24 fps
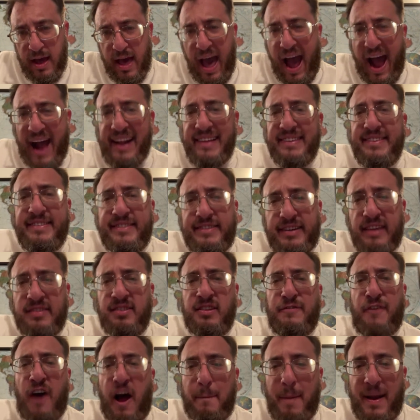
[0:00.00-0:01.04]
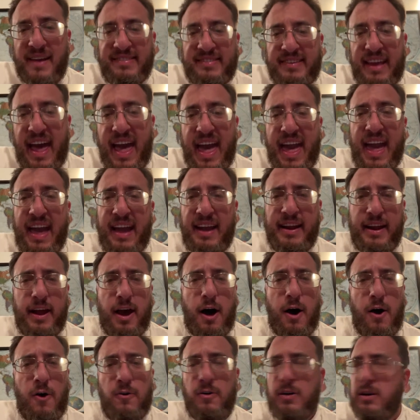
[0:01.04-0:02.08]
And it's justified by saying,
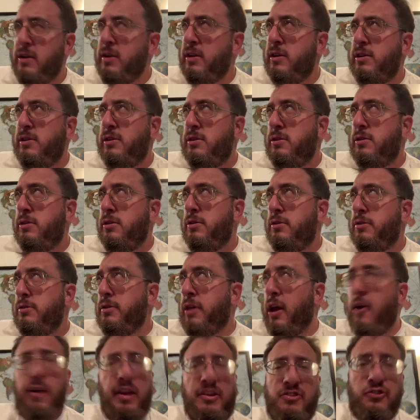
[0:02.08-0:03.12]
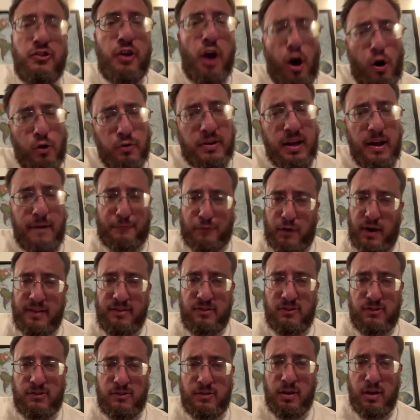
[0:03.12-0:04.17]
there is no
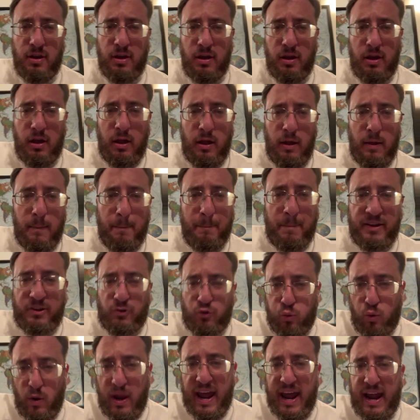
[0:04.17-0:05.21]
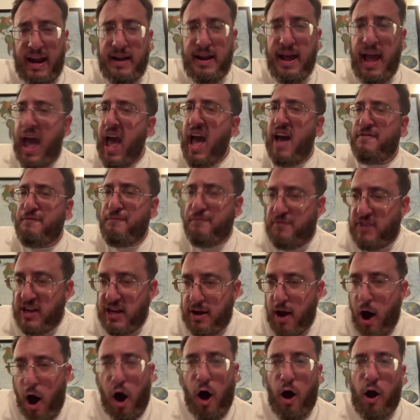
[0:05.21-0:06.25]
difference between
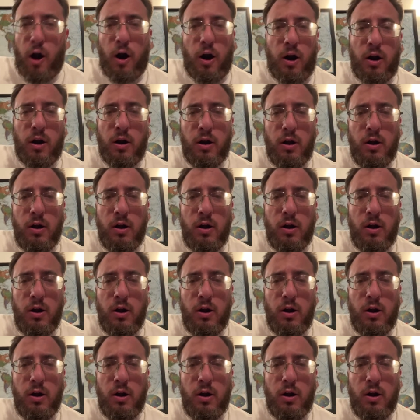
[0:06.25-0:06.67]
FDR,